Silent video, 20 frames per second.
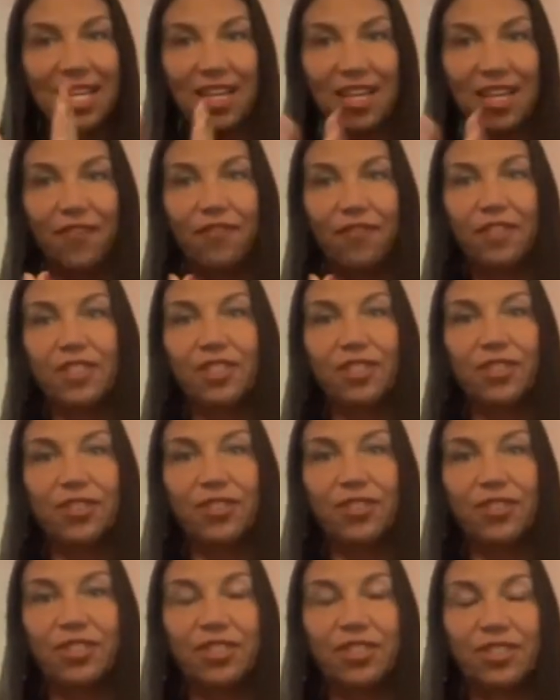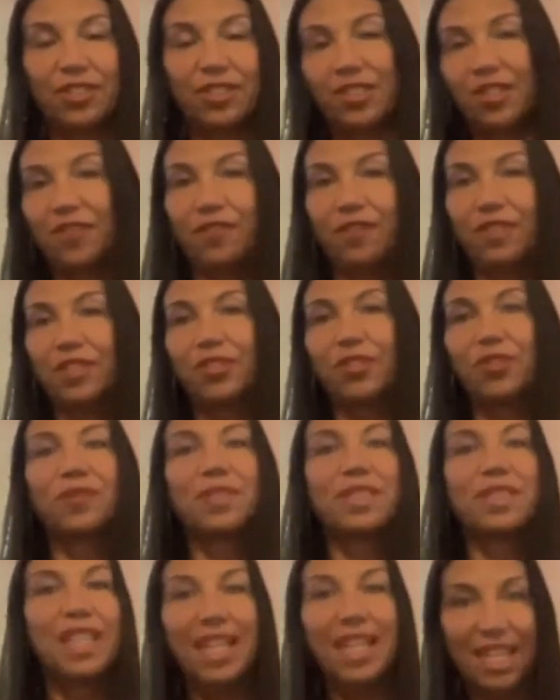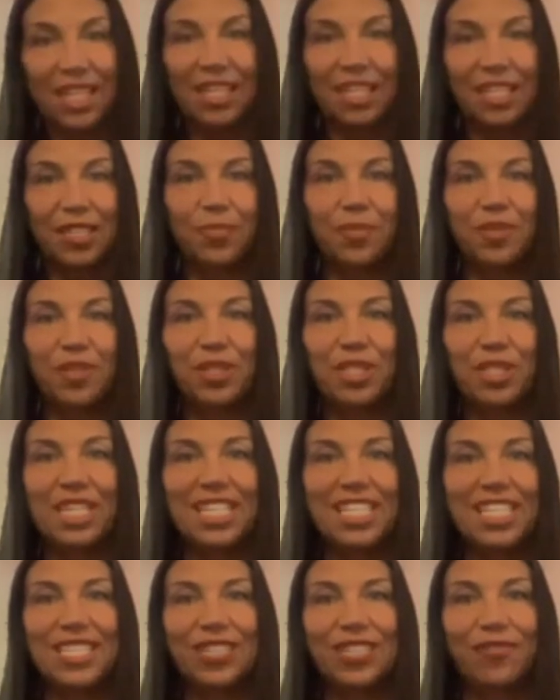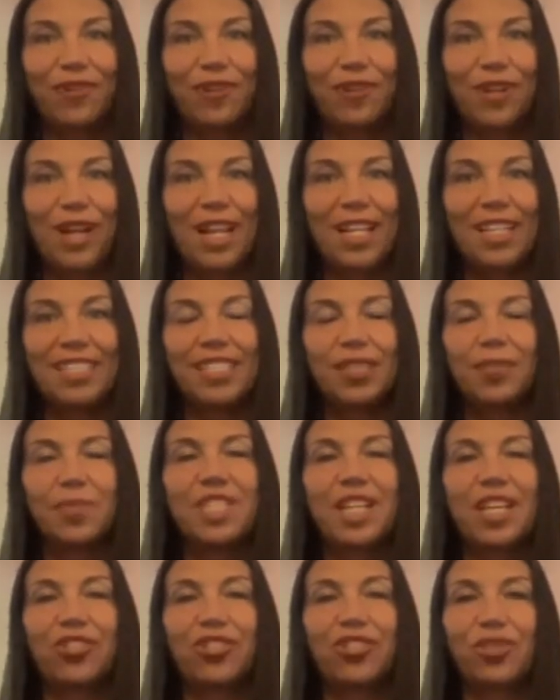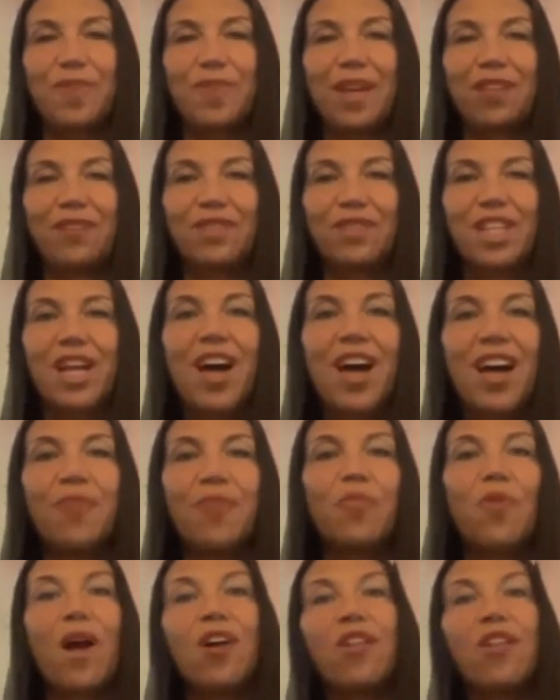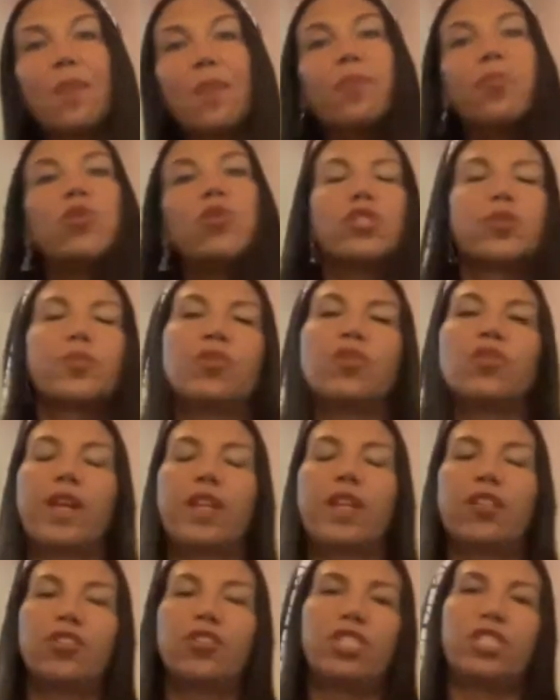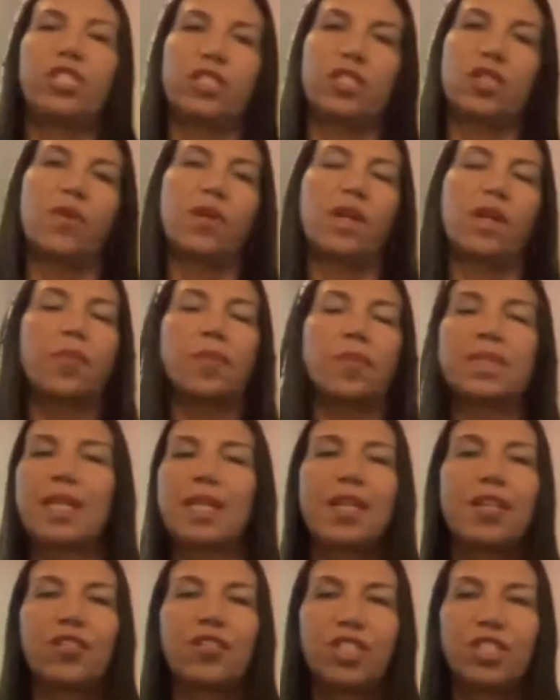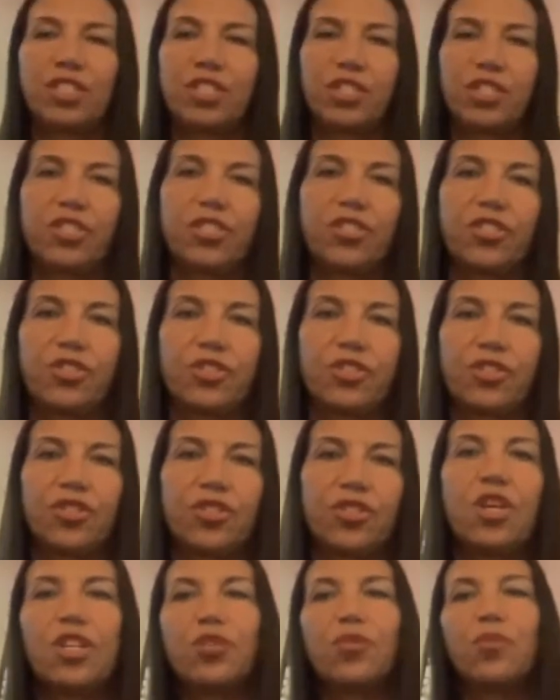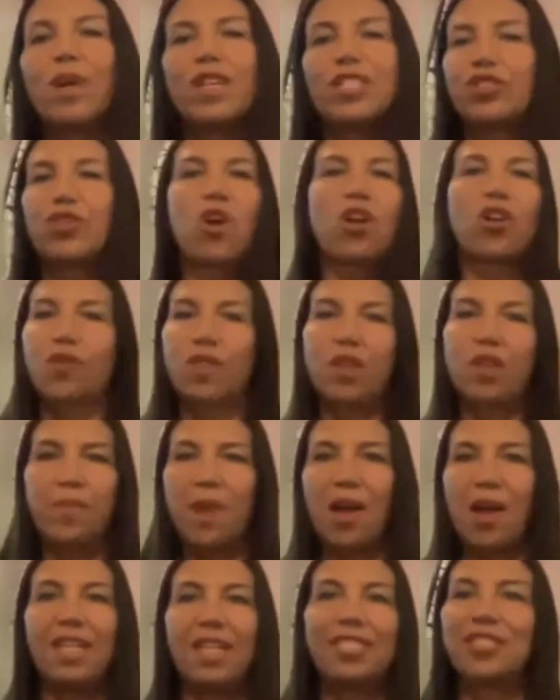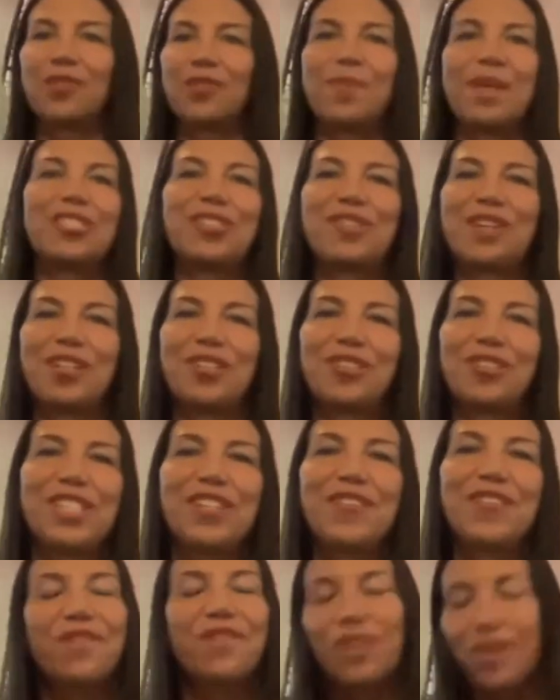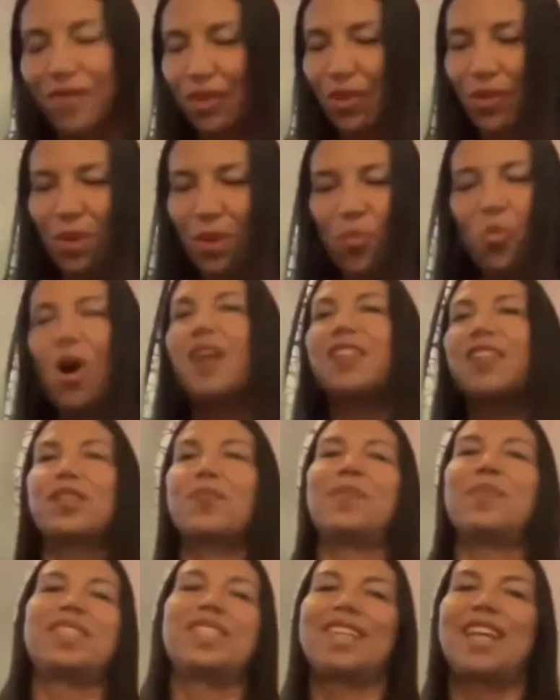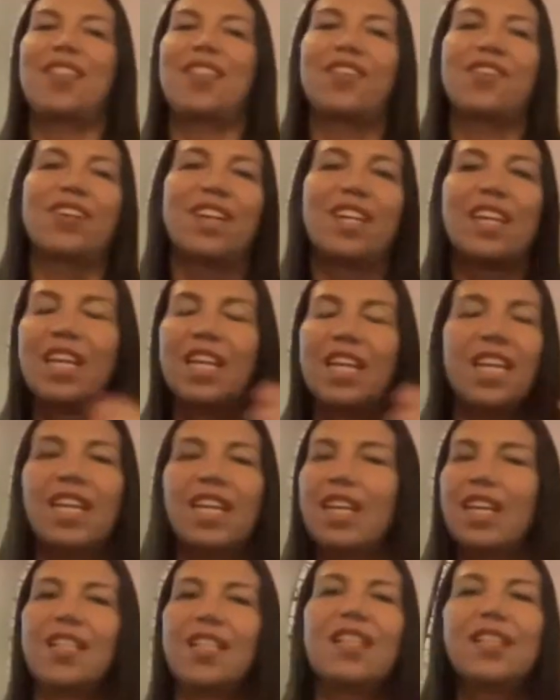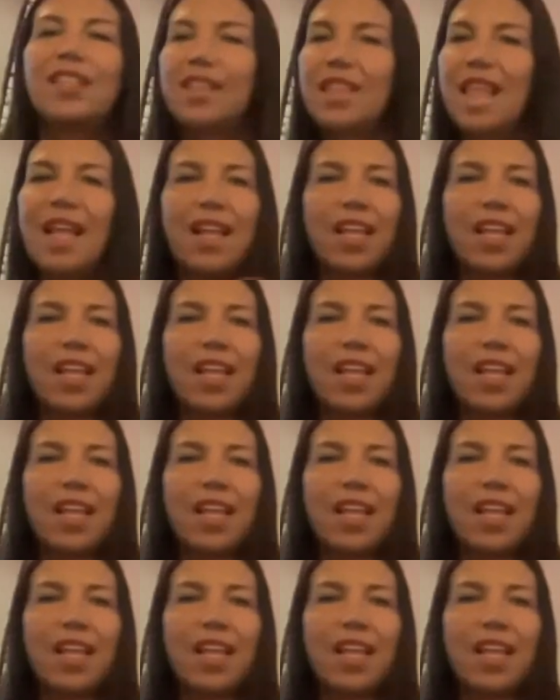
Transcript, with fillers: a physical a physical relating experience for any substantial amount of time while that push pull energy is going on because that energy is just way stronger than mind or mental energy even, even though they want to be together that